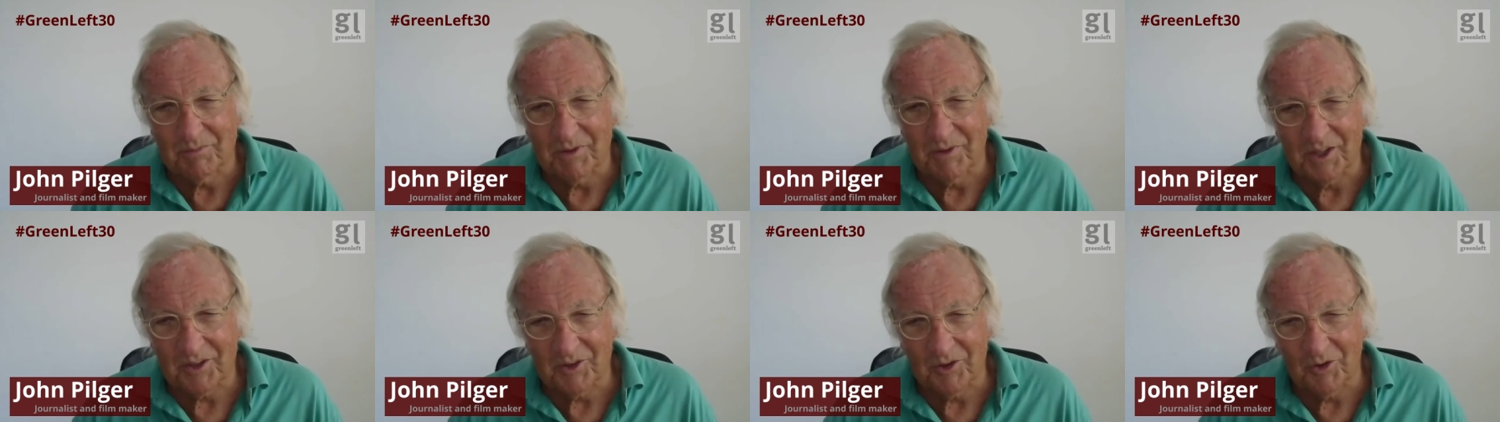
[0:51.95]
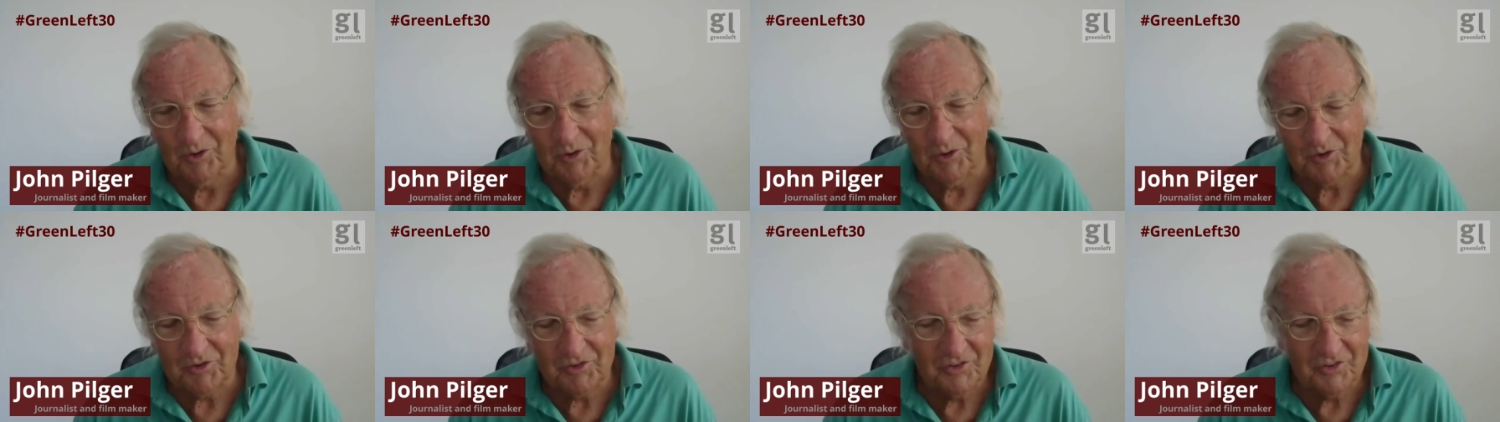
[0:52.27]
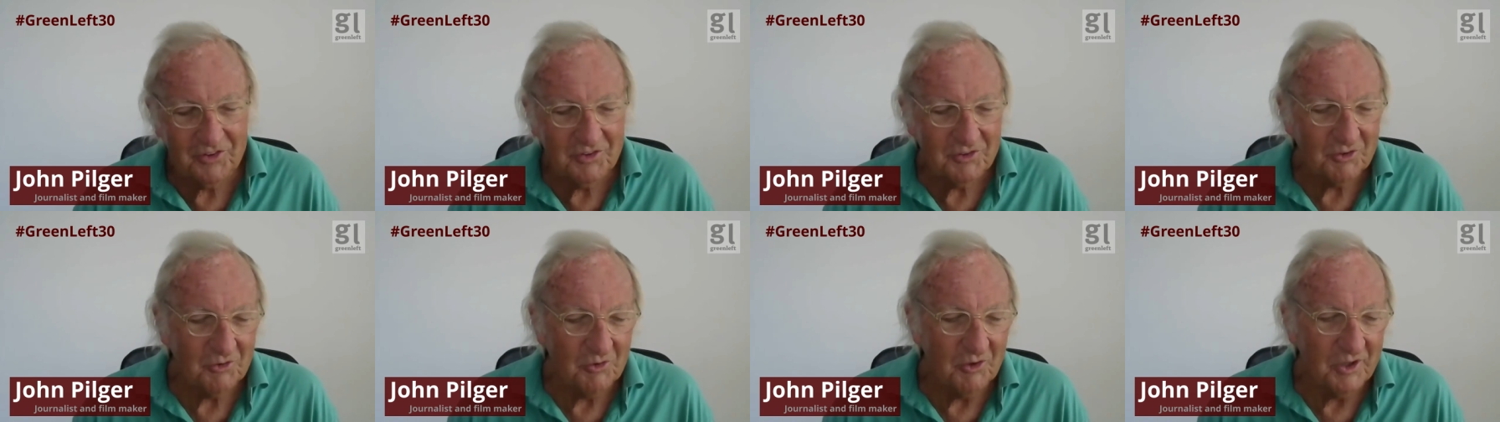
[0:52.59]
because
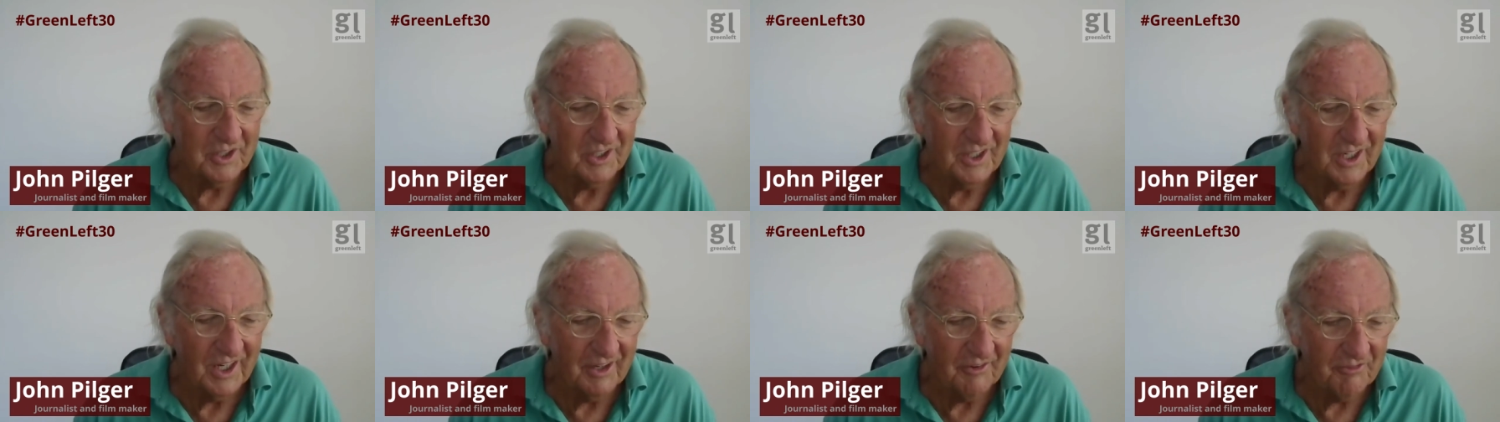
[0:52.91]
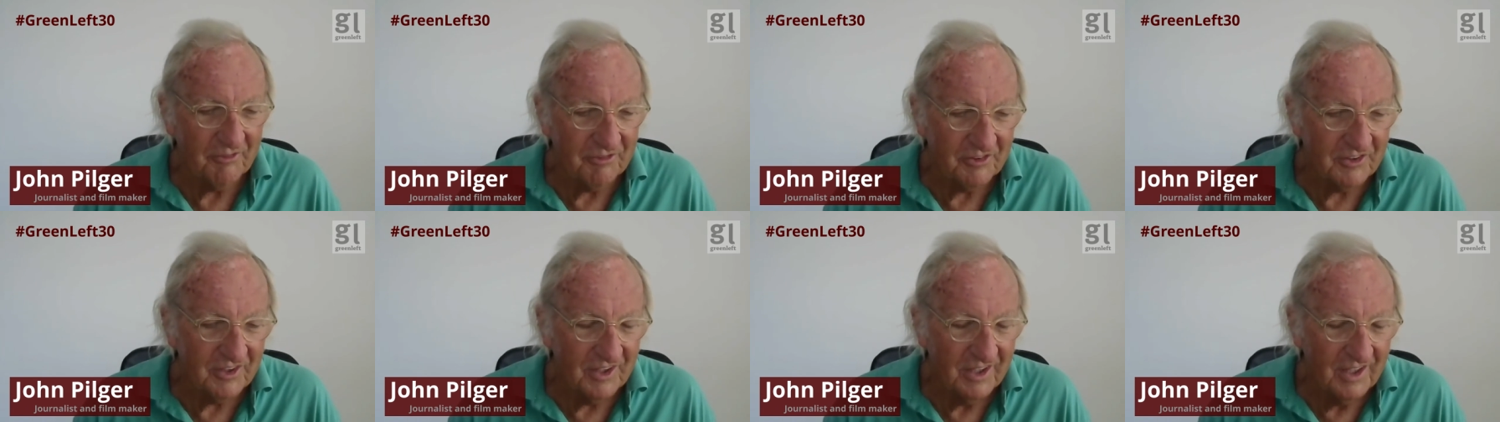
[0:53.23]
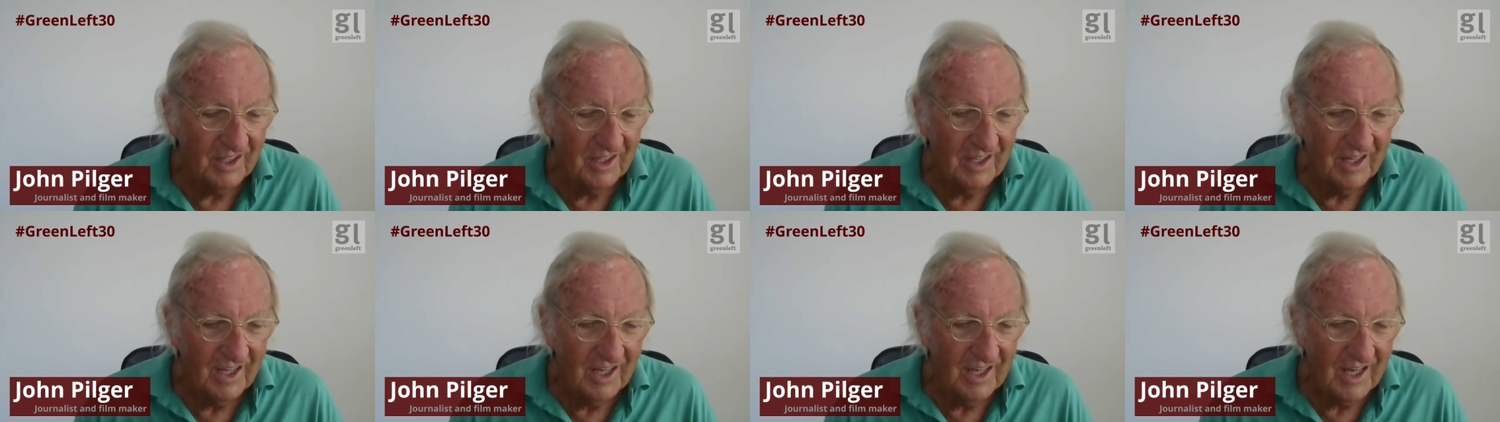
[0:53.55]
Green Left
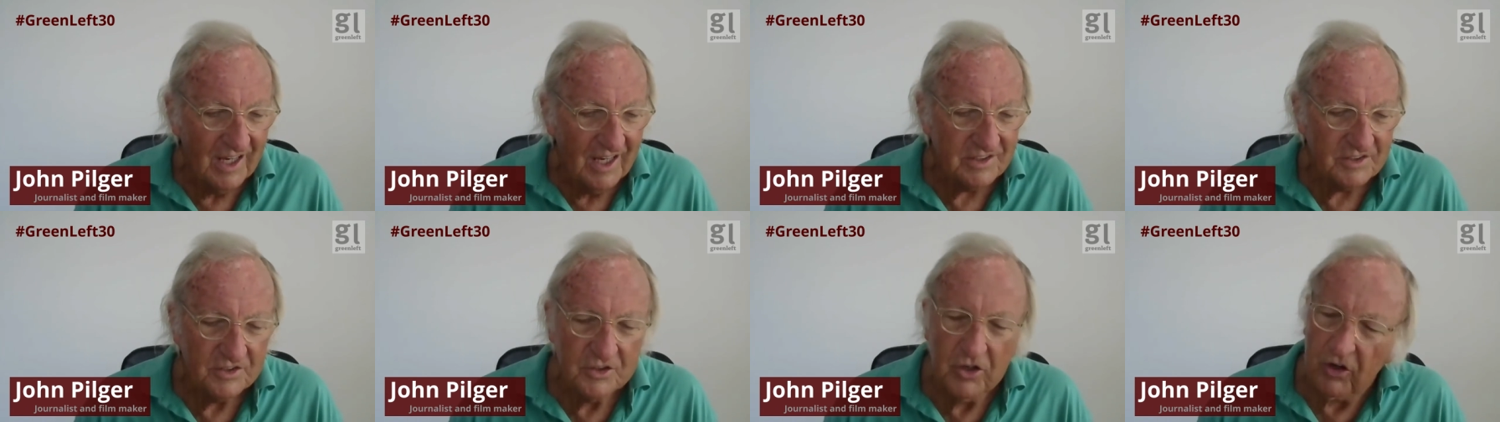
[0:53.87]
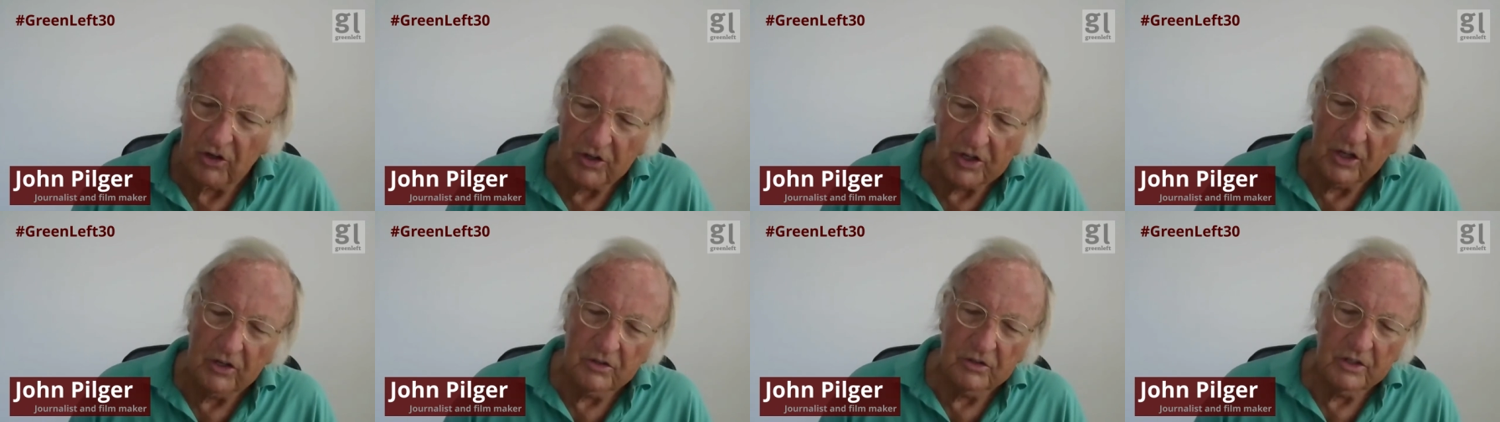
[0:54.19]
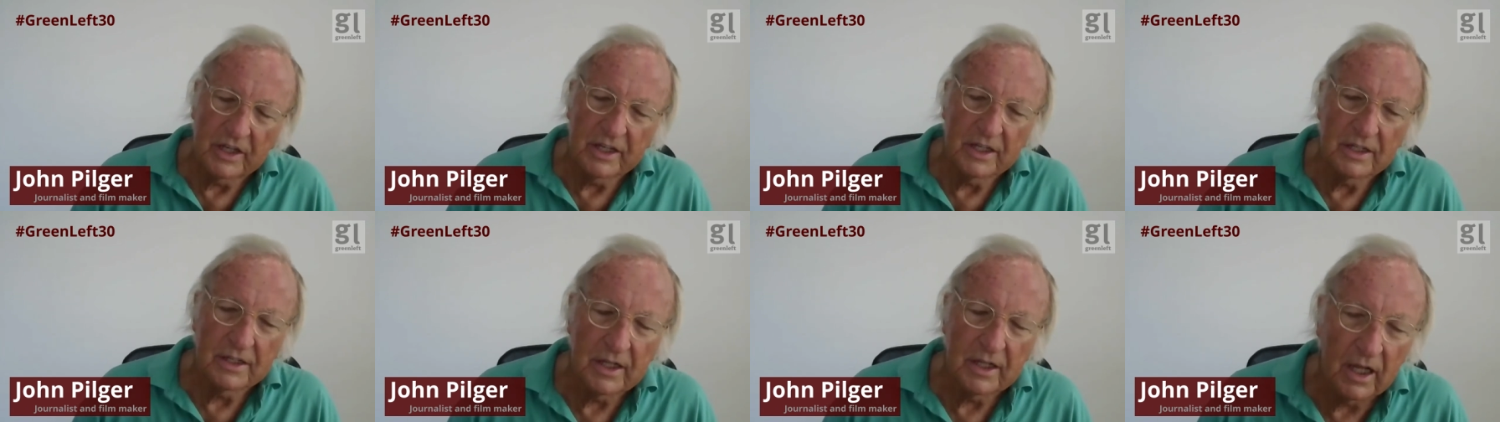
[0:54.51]
has not
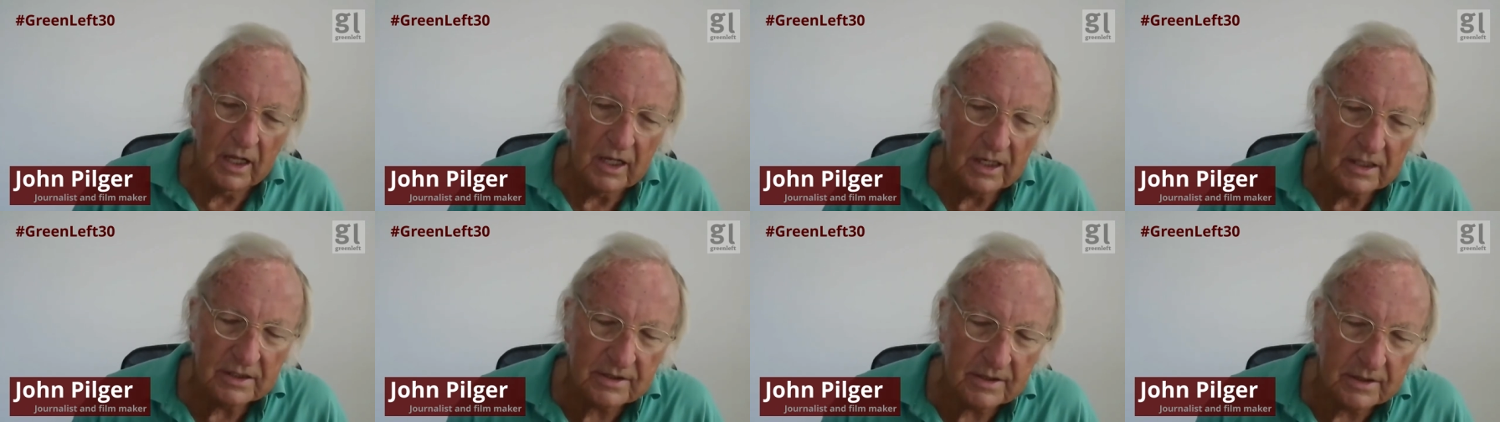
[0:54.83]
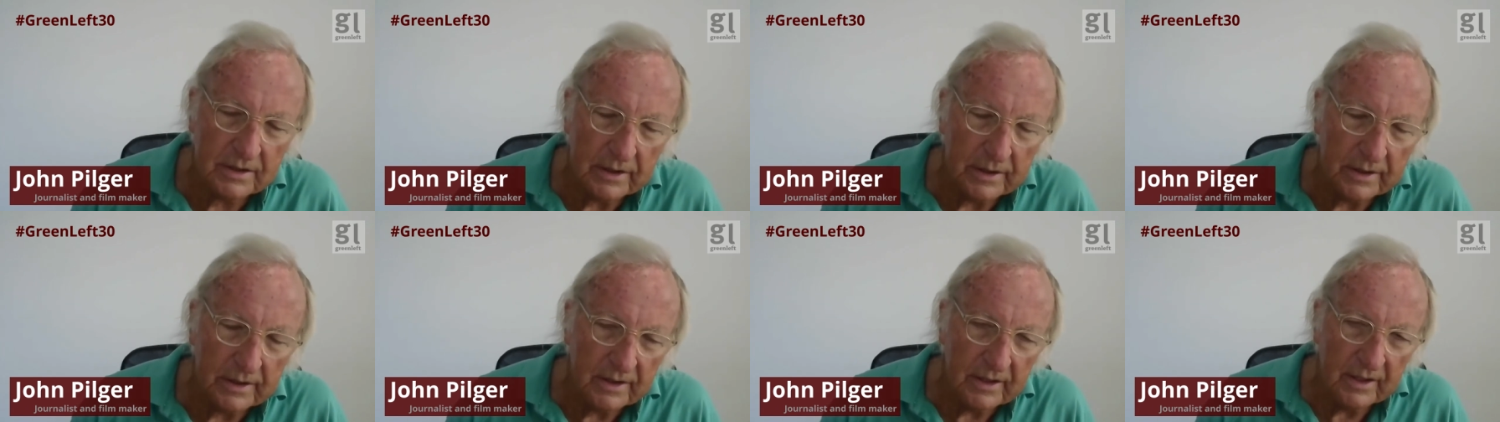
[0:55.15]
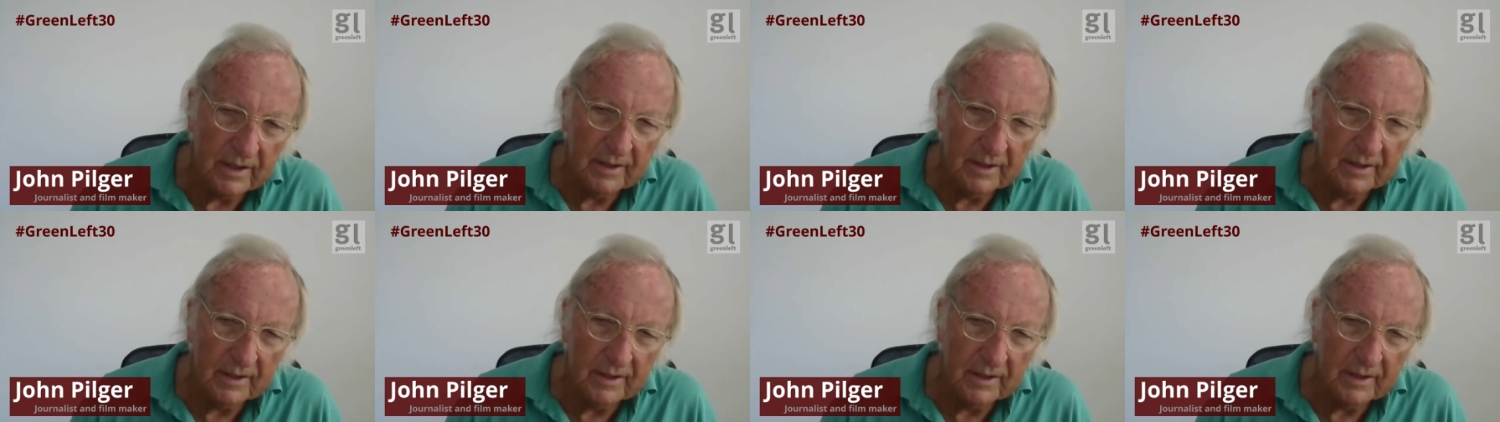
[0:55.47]
only lasted,